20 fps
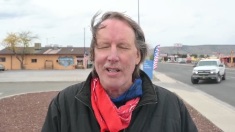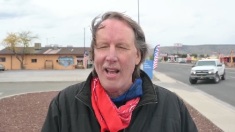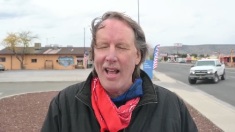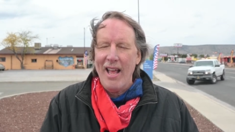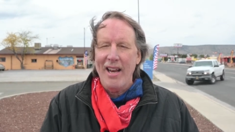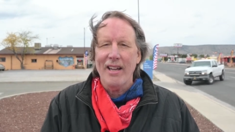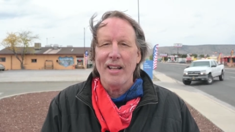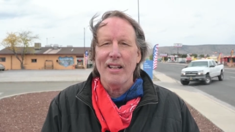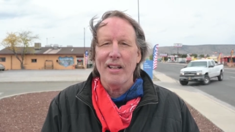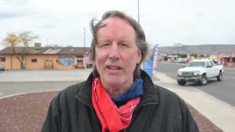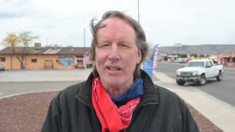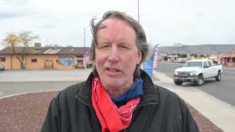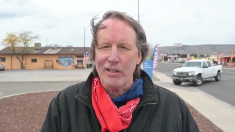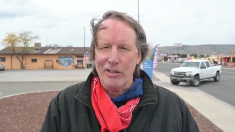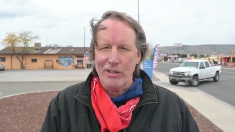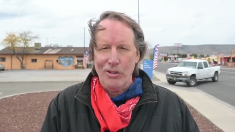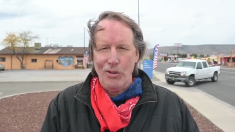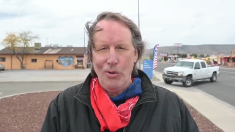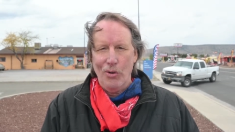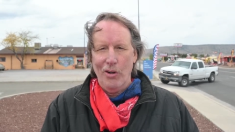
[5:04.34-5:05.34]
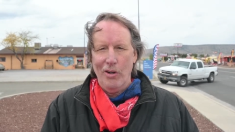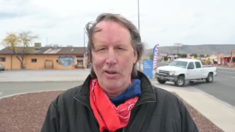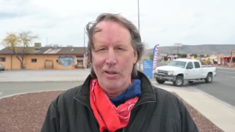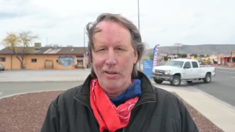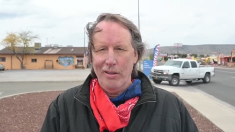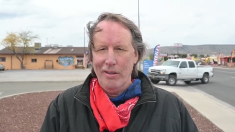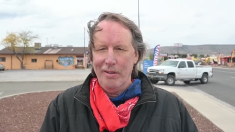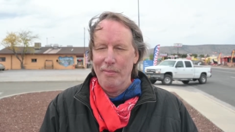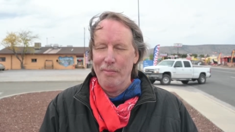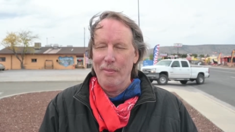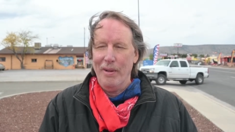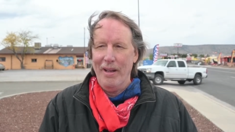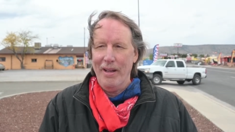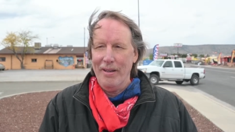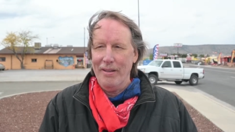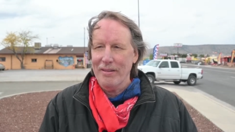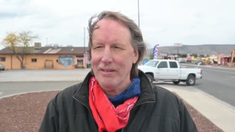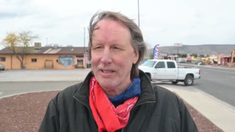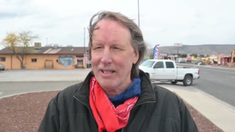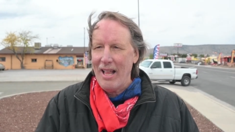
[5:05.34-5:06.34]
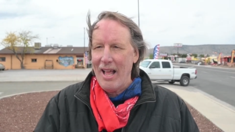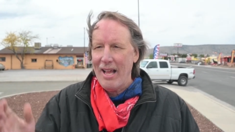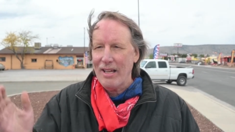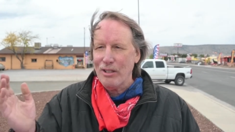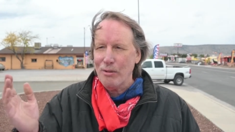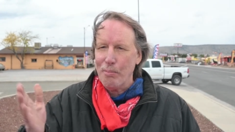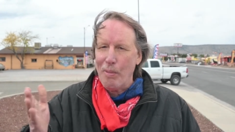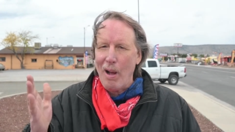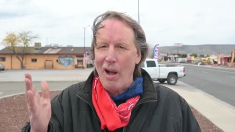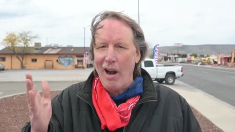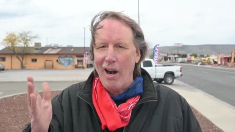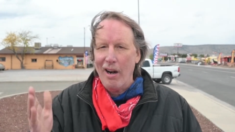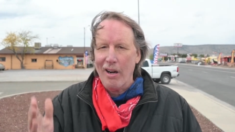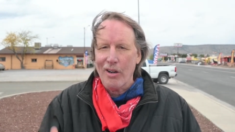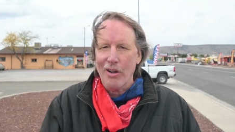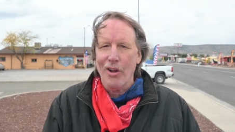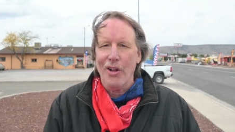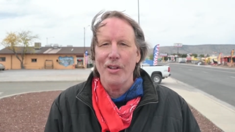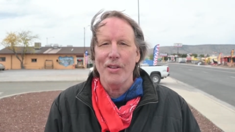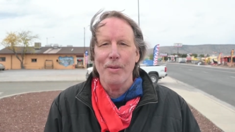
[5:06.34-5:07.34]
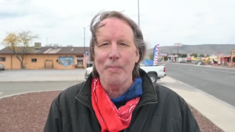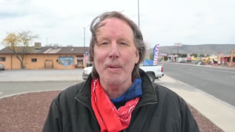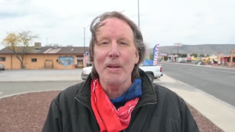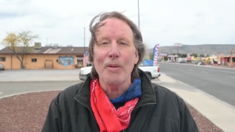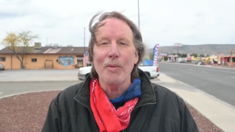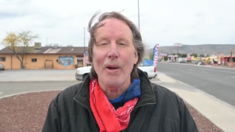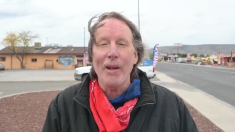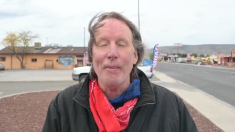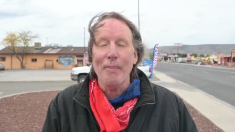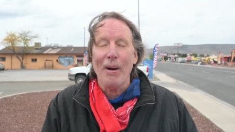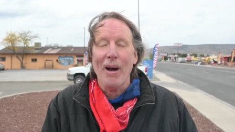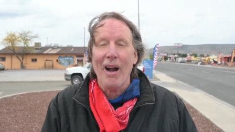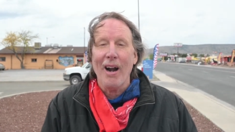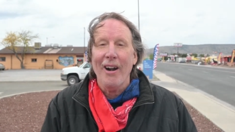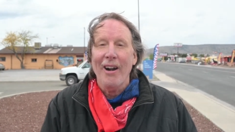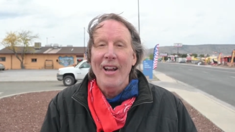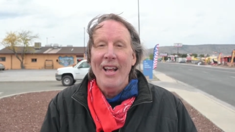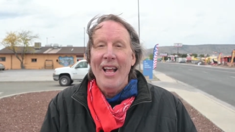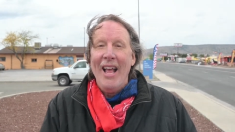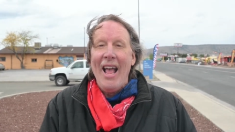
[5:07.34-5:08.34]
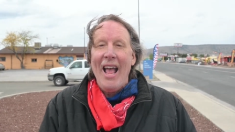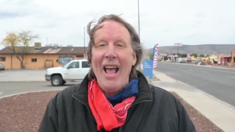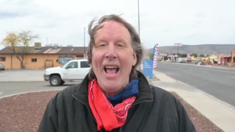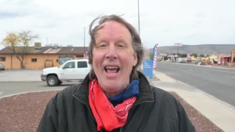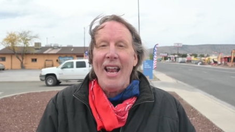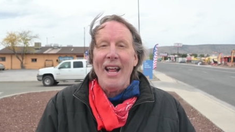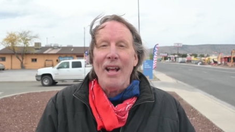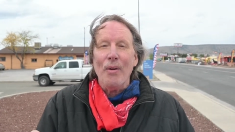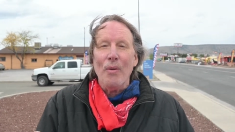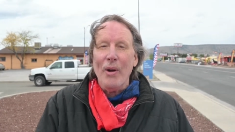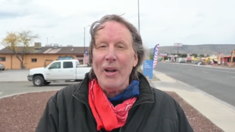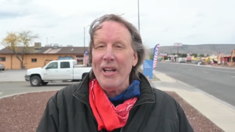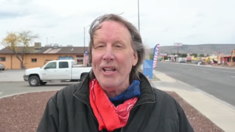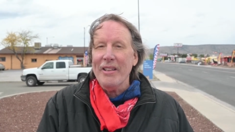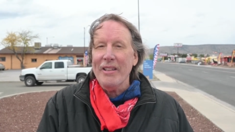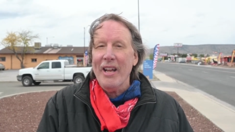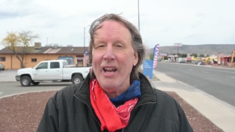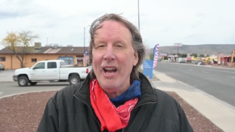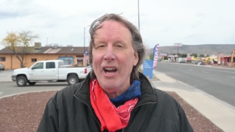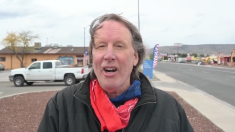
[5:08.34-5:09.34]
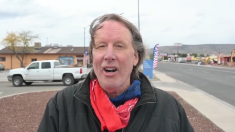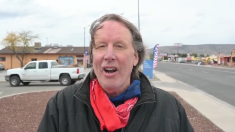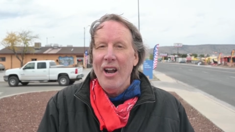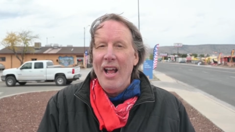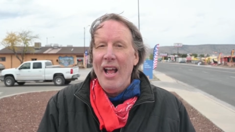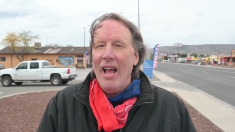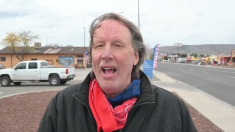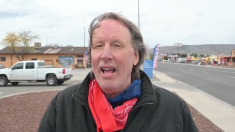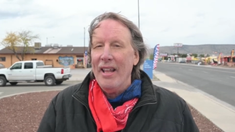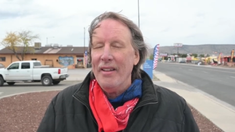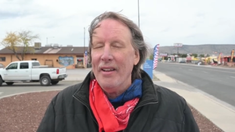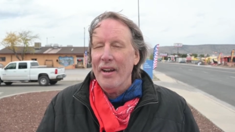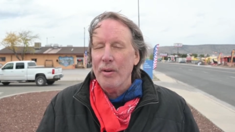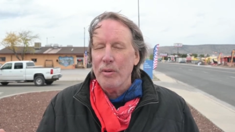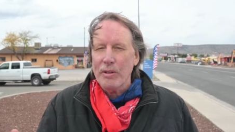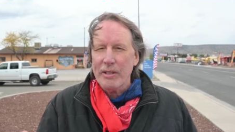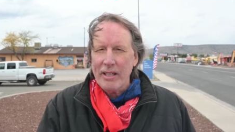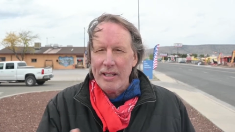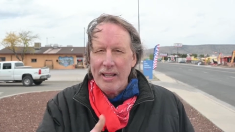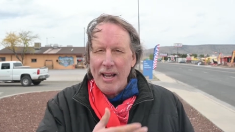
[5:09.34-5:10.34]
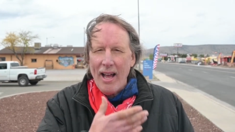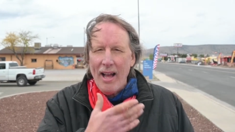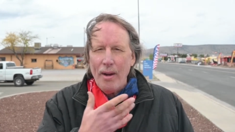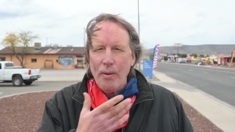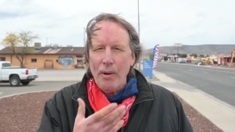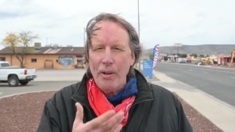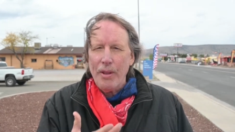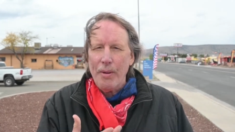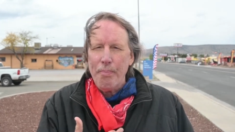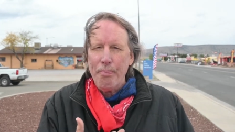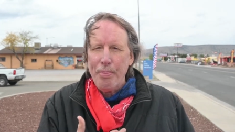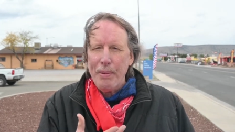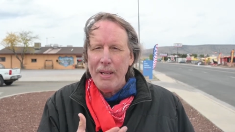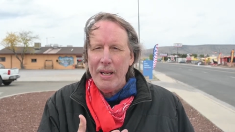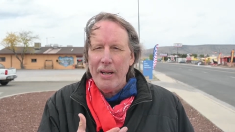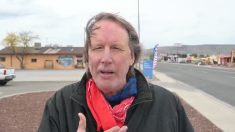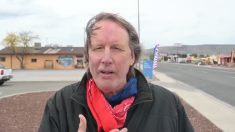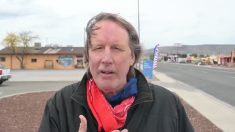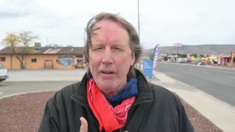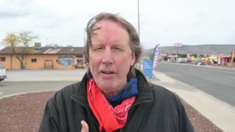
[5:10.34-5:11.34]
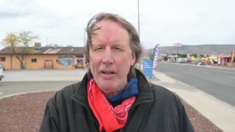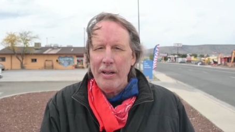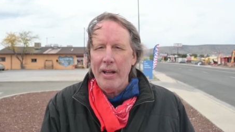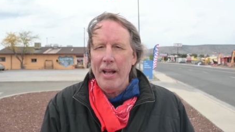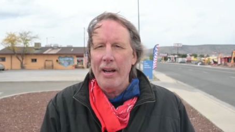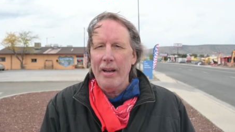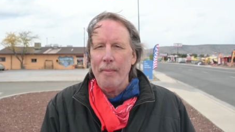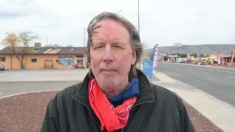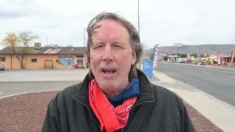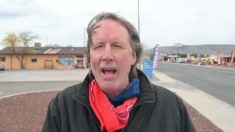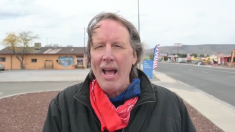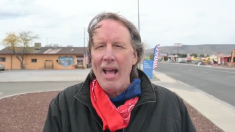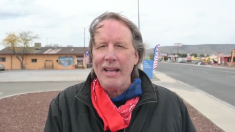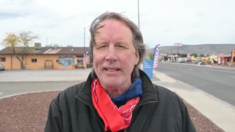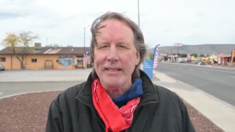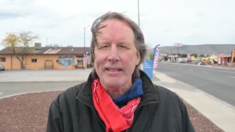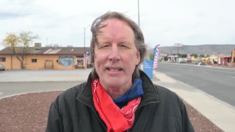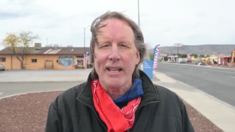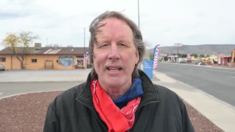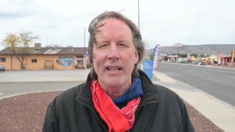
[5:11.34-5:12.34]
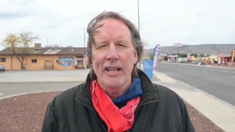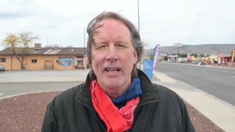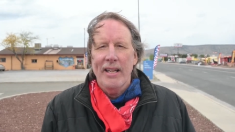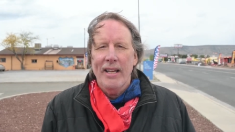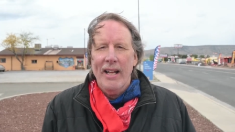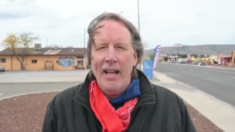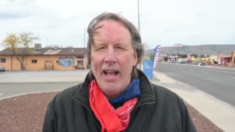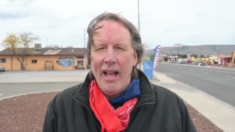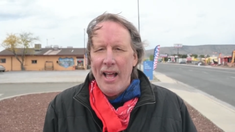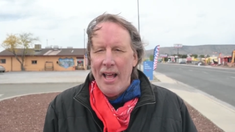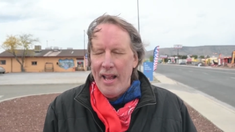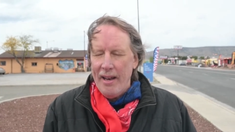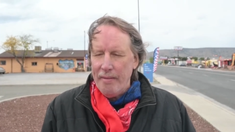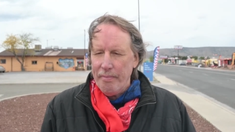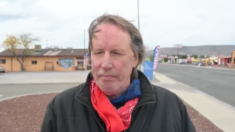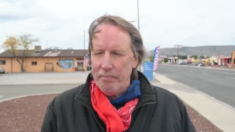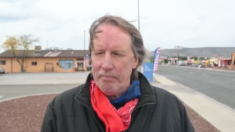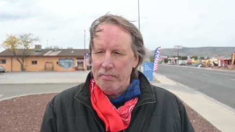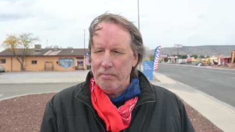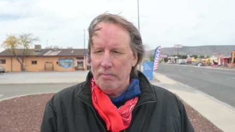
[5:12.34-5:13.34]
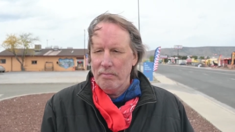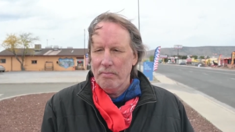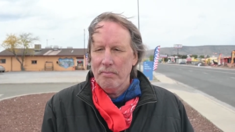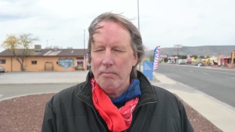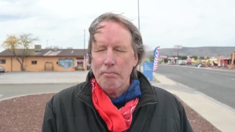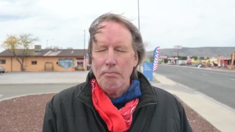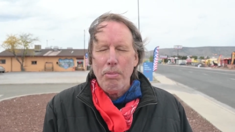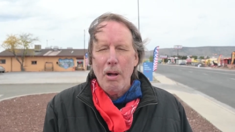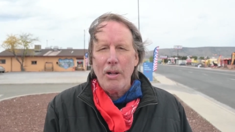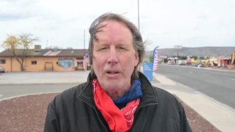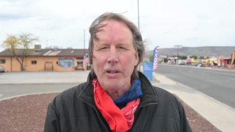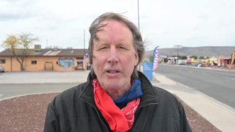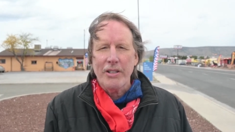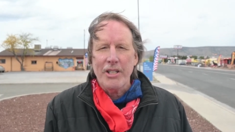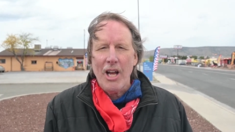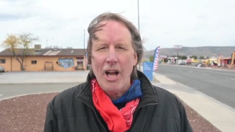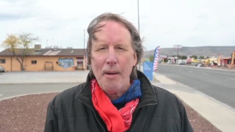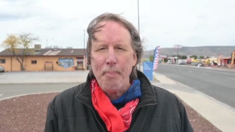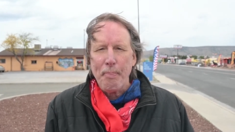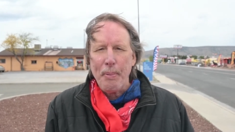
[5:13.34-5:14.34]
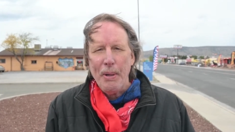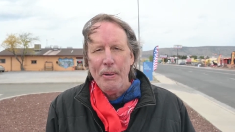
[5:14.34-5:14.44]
and a liquor store and slash bar called the Midway Bar. And I went in there and there was a guy with a beard and a mask and bulked up